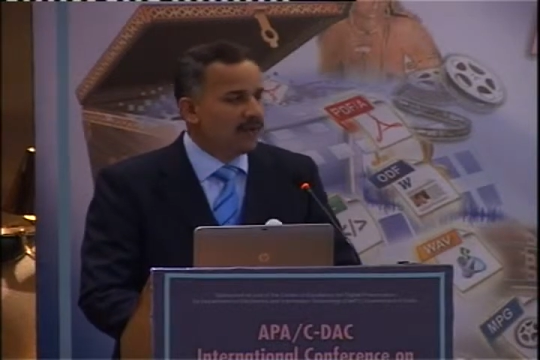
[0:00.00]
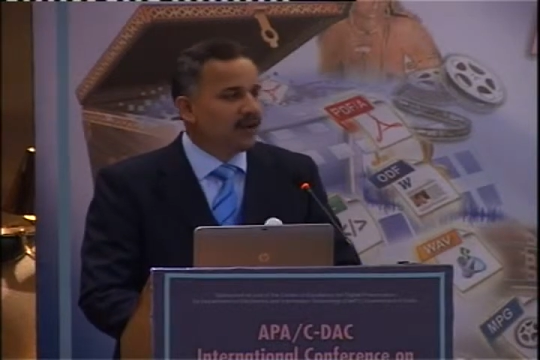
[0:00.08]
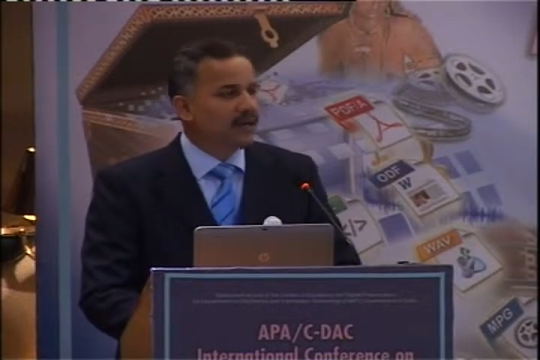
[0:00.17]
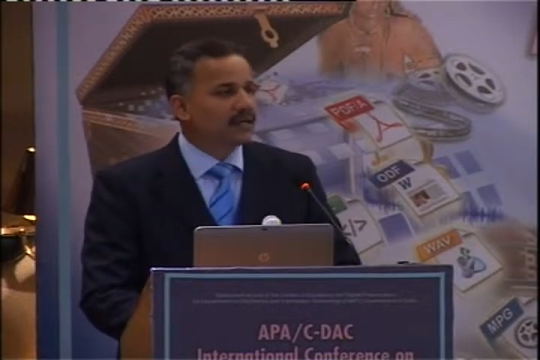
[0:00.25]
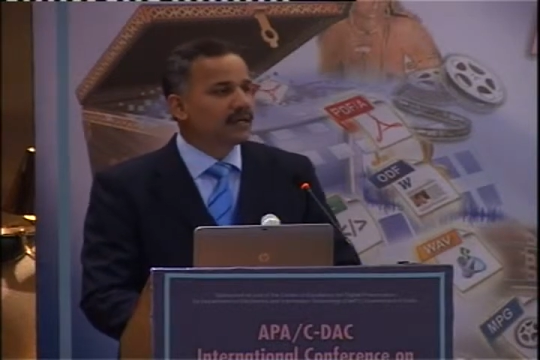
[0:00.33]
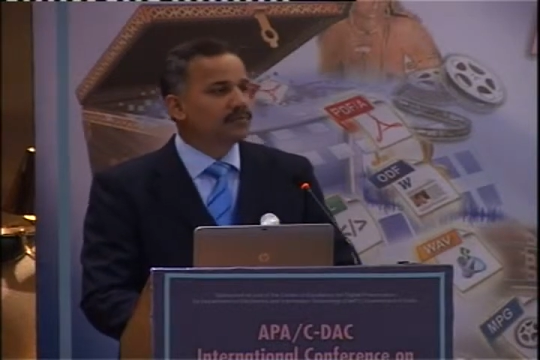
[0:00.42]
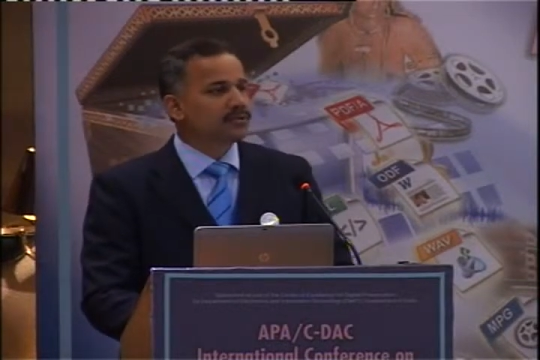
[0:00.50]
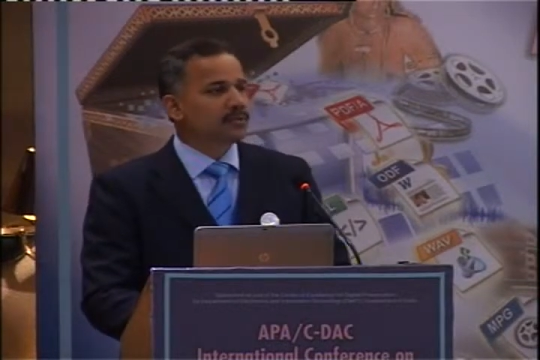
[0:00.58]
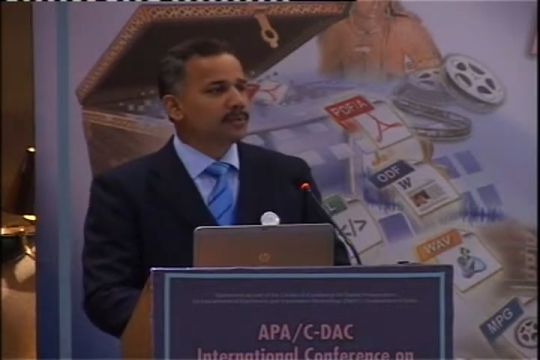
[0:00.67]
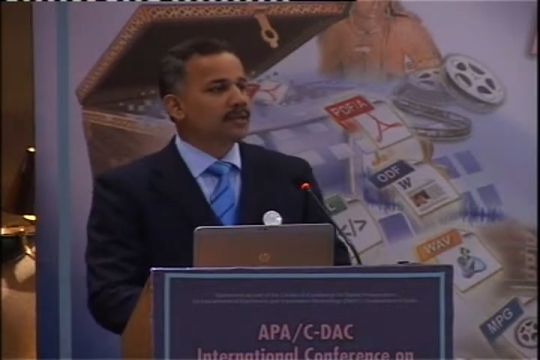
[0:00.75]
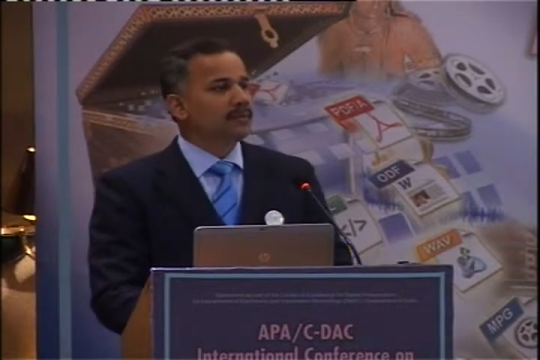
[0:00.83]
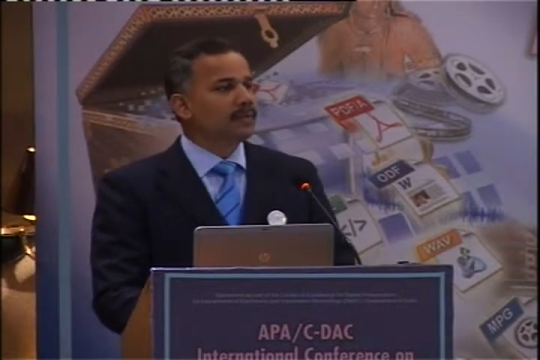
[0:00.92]
When it comes to
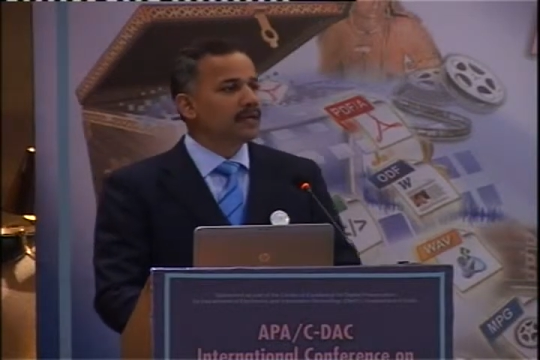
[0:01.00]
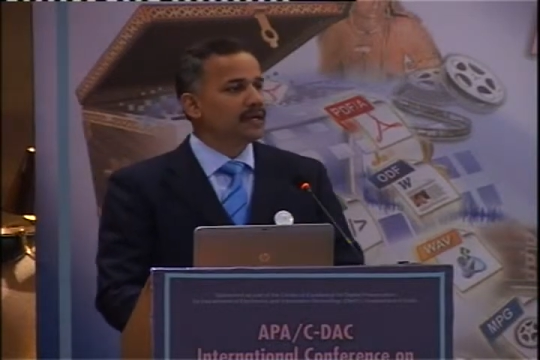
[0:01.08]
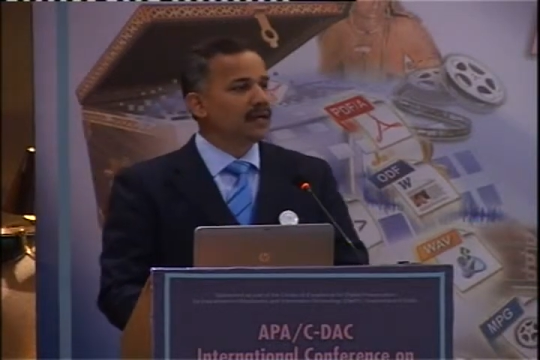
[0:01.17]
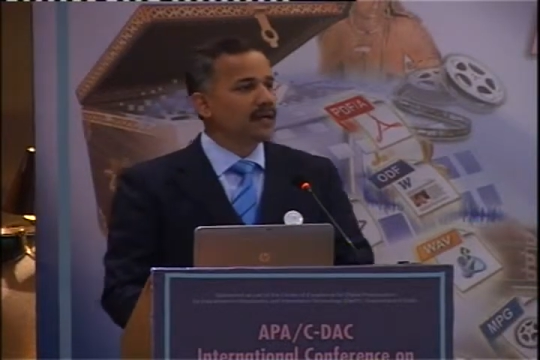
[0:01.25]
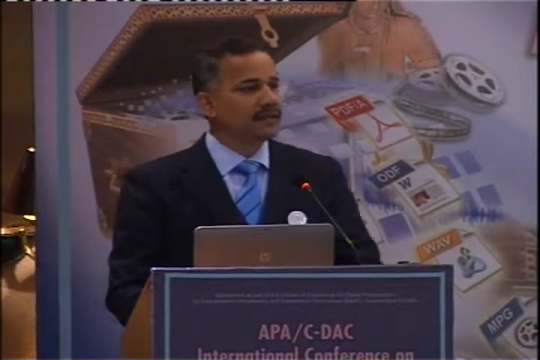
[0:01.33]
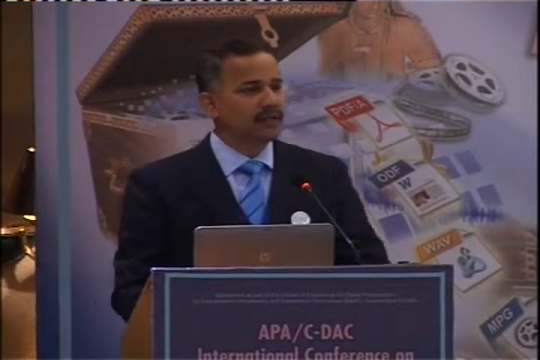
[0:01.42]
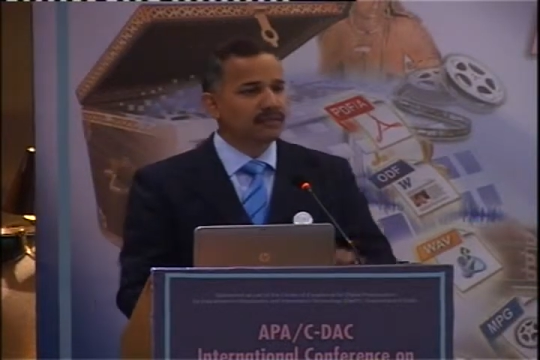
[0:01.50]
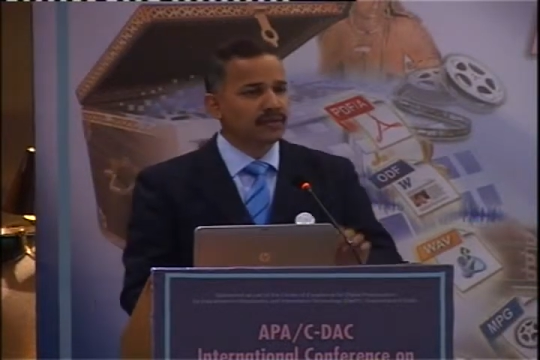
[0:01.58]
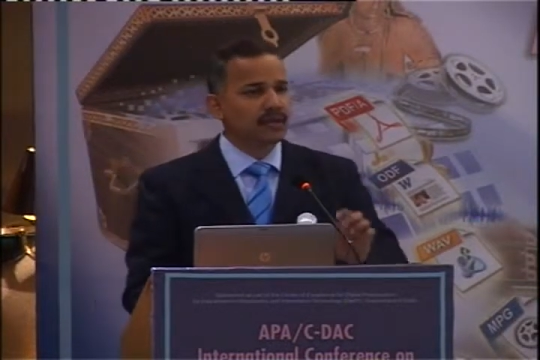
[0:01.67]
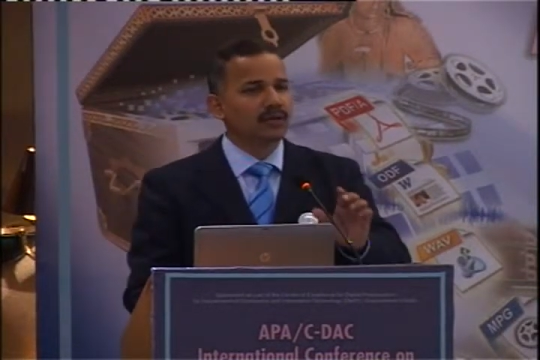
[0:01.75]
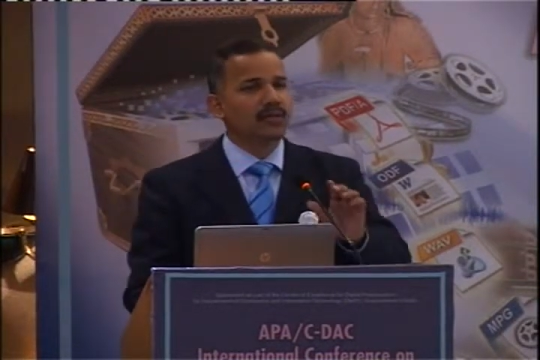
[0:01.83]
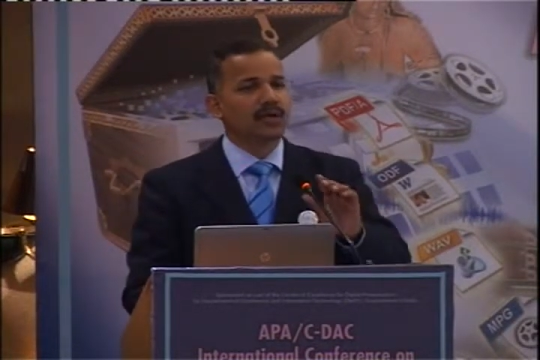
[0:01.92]
print media, I think we
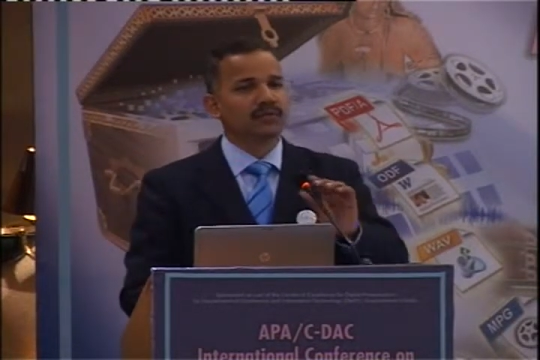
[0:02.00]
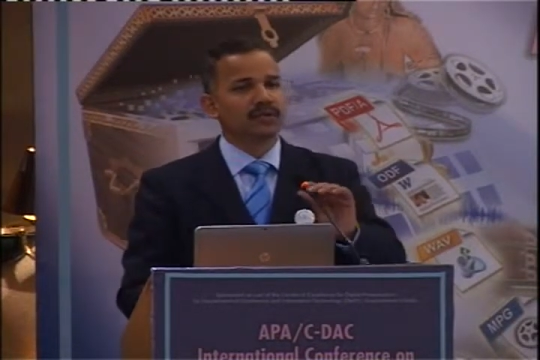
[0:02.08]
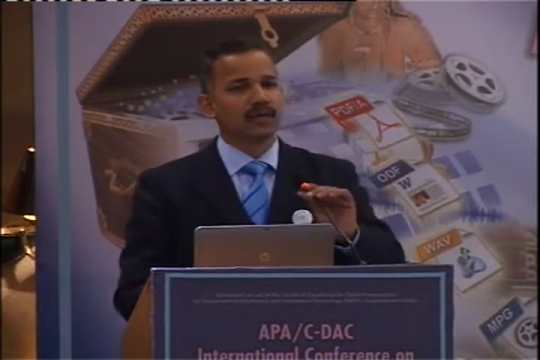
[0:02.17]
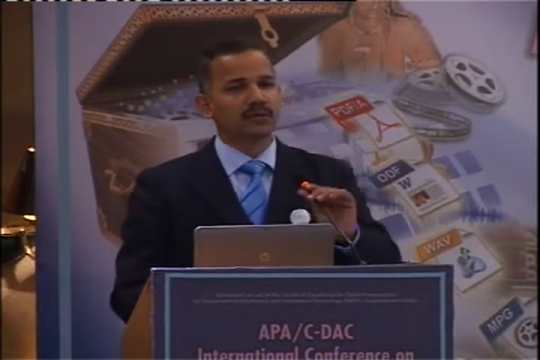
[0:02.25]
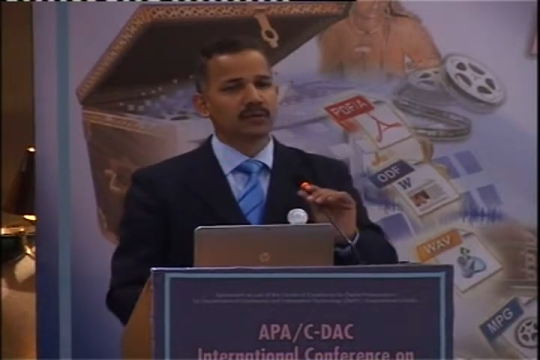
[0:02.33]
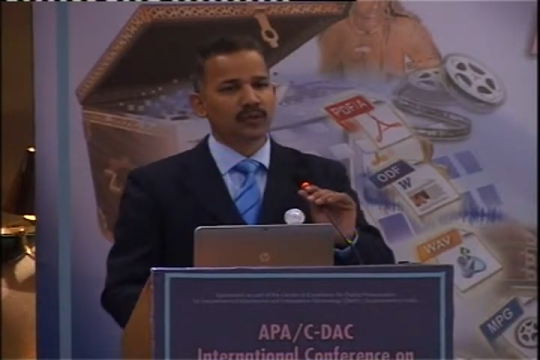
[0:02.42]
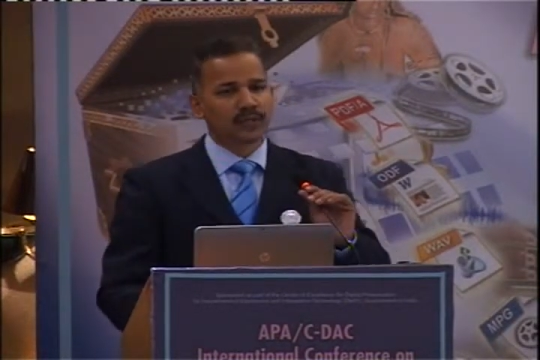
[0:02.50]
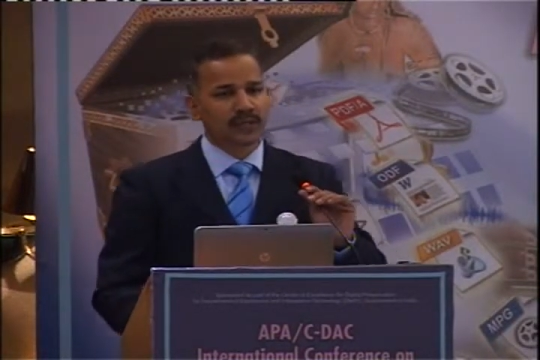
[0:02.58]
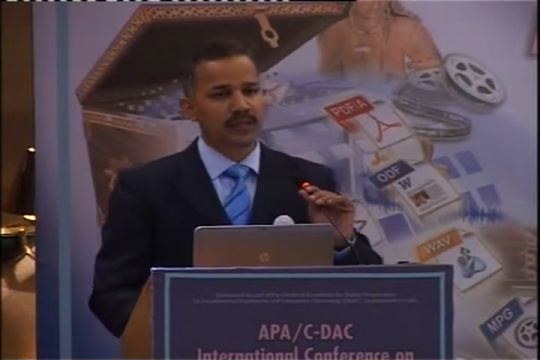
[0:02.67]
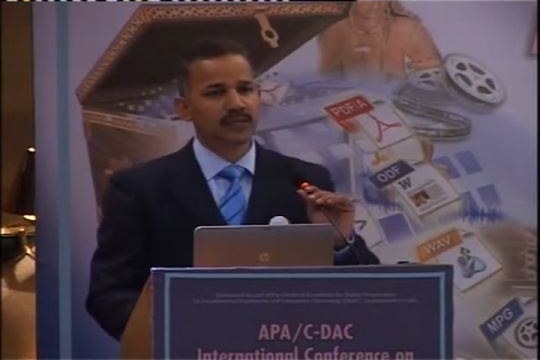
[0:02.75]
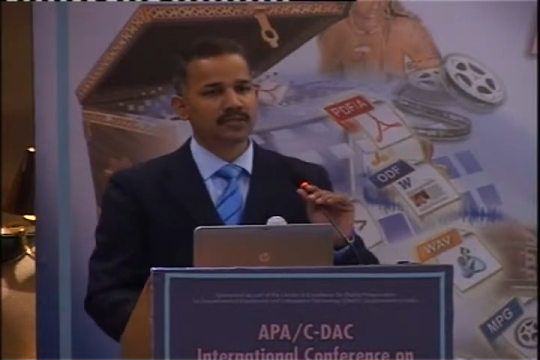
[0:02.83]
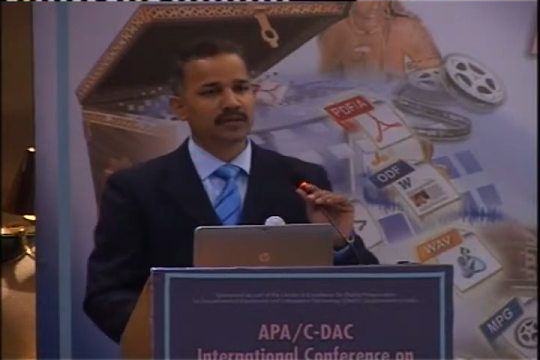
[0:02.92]
are the one, we are
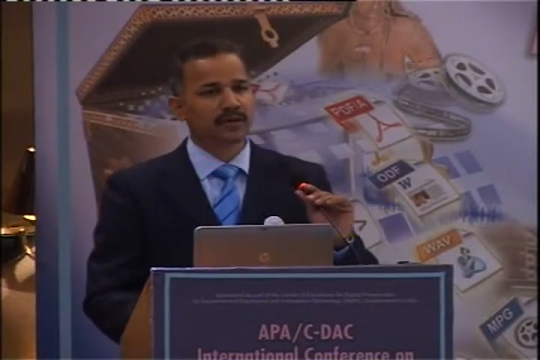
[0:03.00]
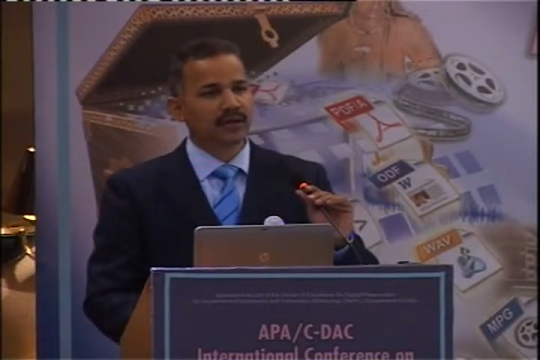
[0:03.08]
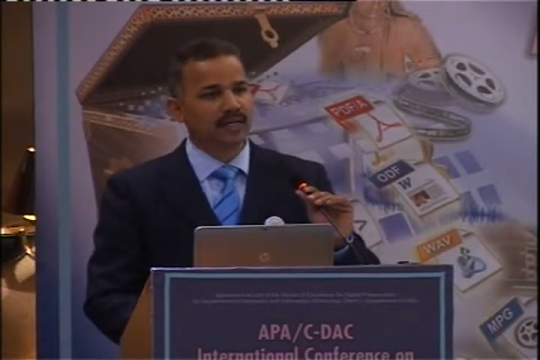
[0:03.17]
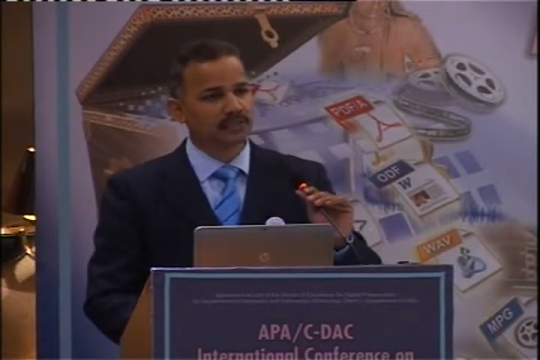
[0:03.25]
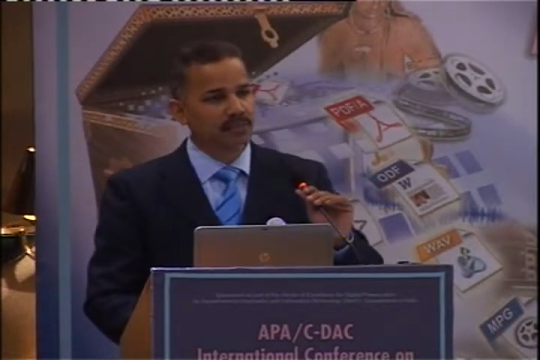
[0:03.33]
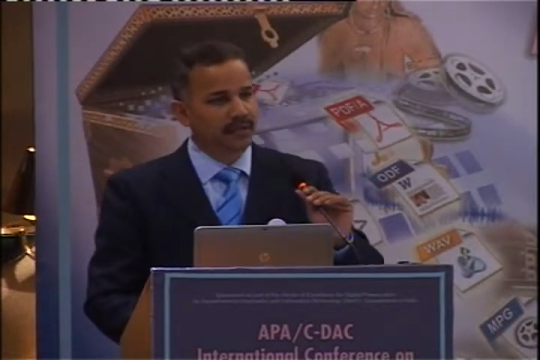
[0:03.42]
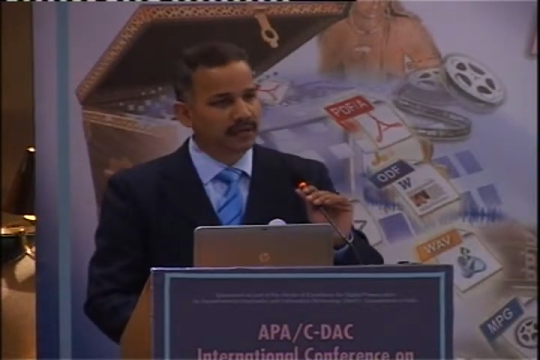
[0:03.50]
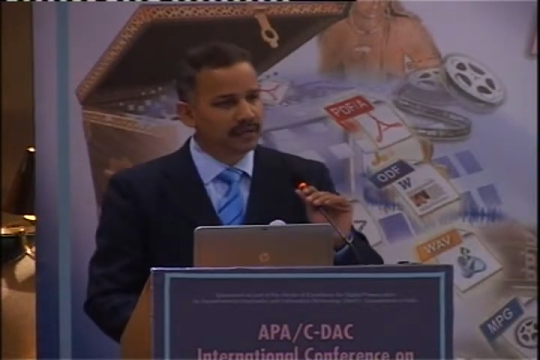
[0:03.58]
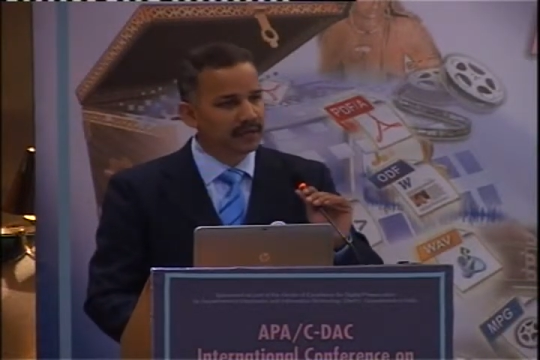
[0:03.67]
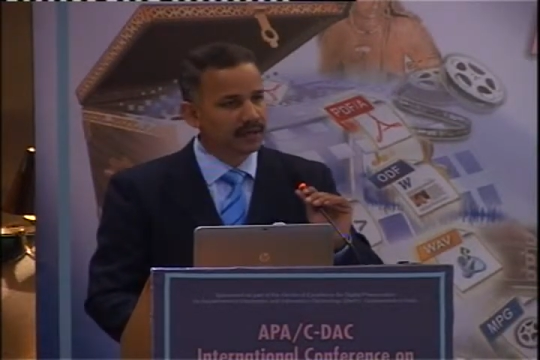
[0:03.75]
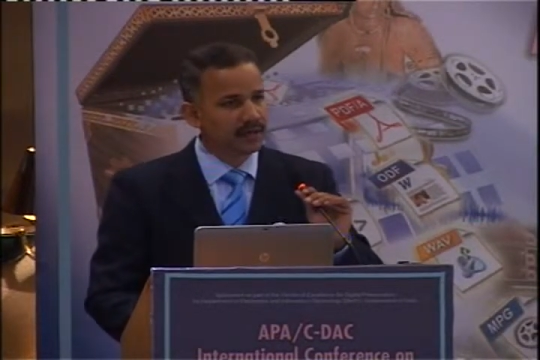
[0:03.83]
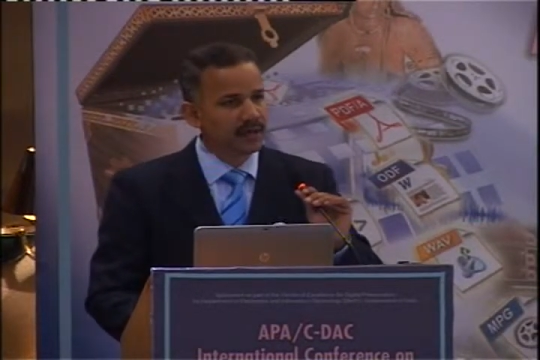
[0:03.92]
quickly started
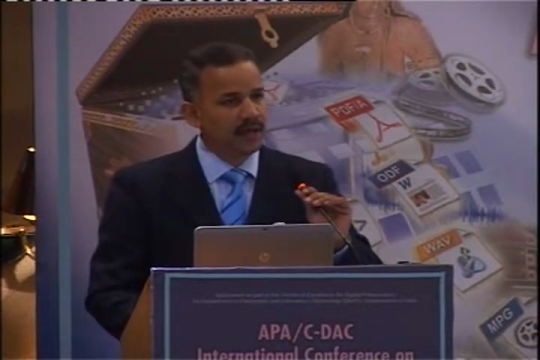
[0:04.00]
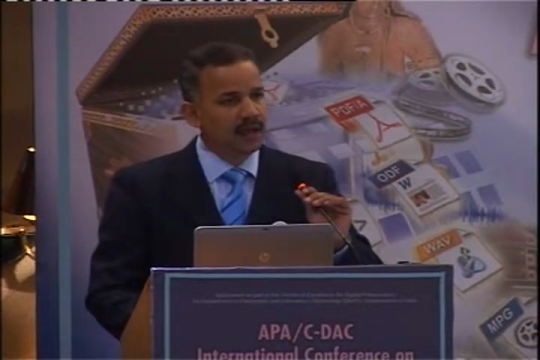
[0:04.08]
exploiting it.